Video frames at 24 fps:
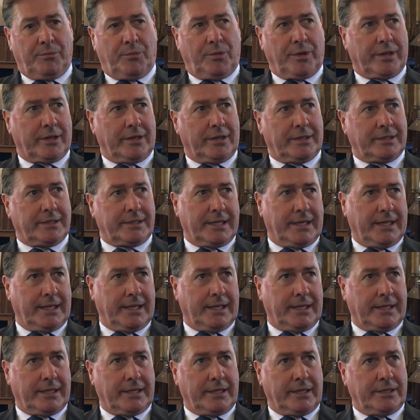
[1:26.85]
with it.
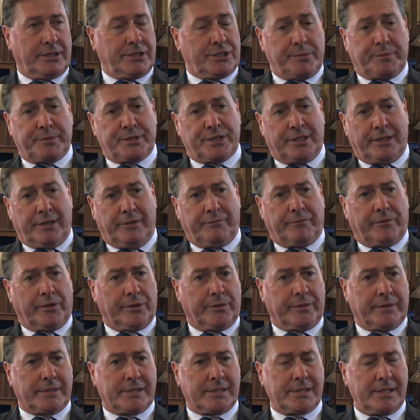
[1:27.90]
The Egyptian
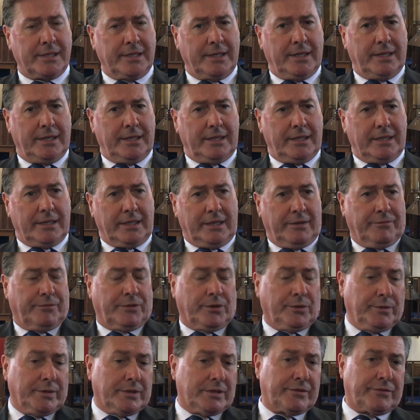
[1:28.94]
influence, the
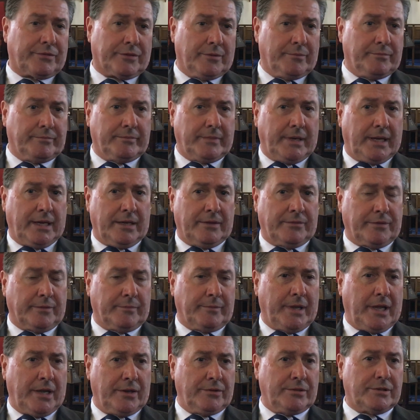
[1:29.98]
influence from
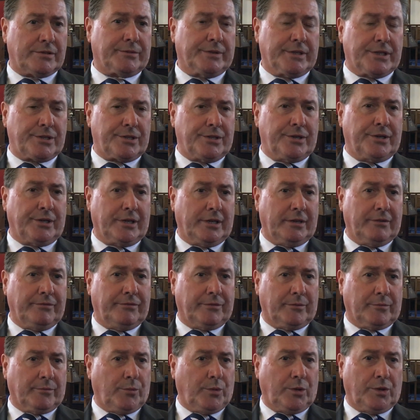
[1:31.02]
those returning
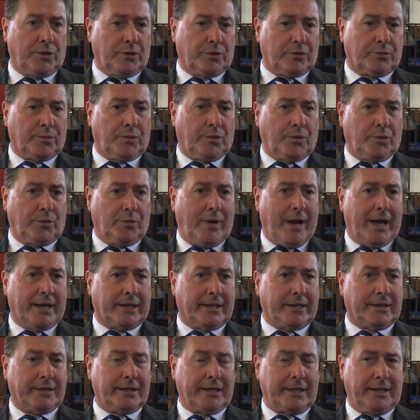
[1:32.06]
from World War I,
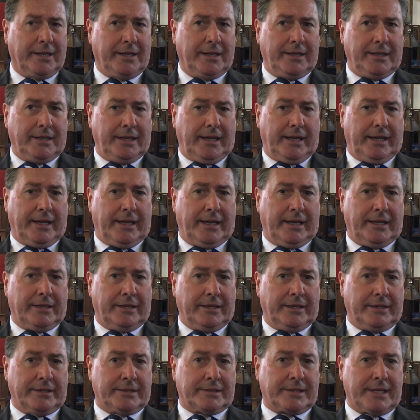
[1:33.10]
and
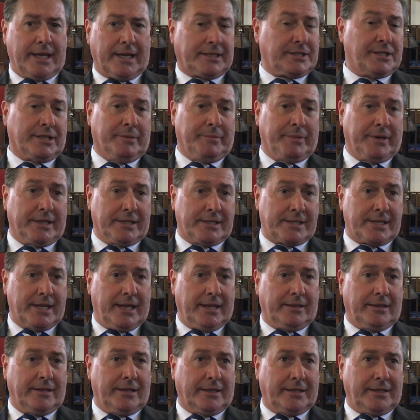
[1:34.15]
it's actually been
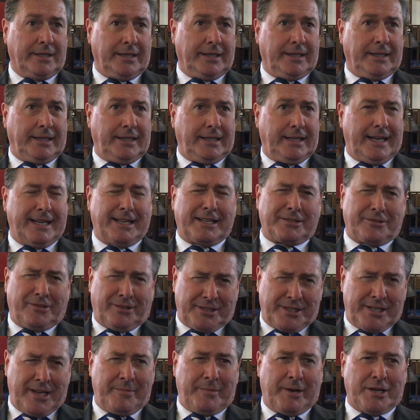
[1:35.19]
said that, and it's
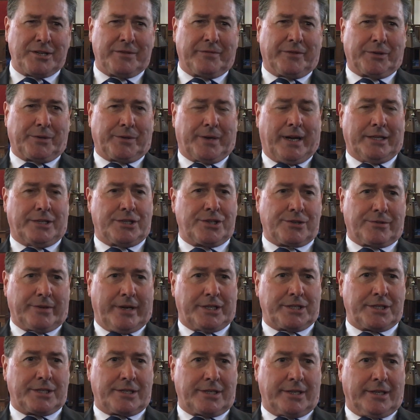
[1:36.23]
not so much of a great
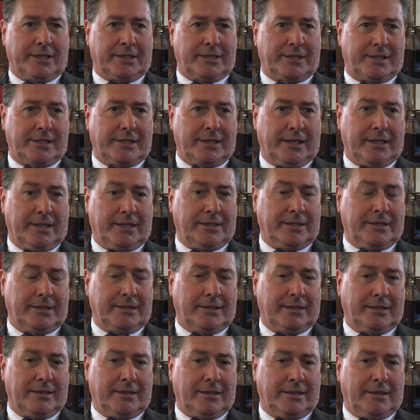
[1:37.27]
stretch, that
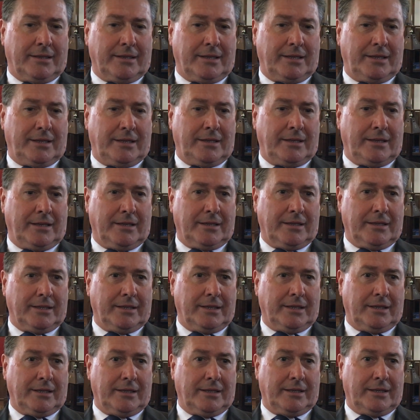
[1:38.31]
the
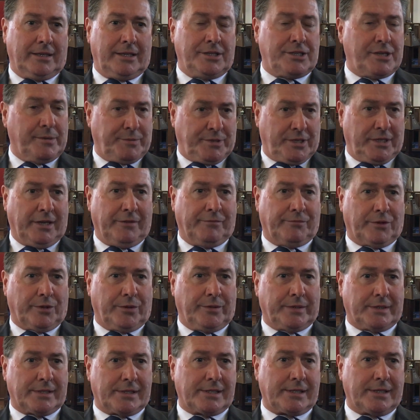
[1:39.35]
Egyptian
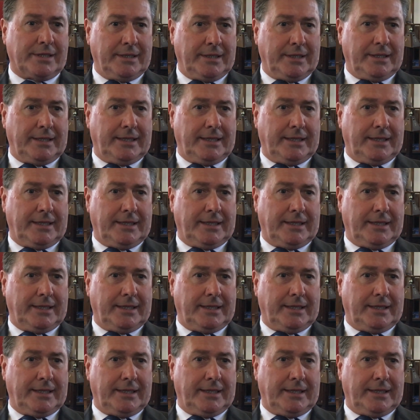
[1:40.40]
influence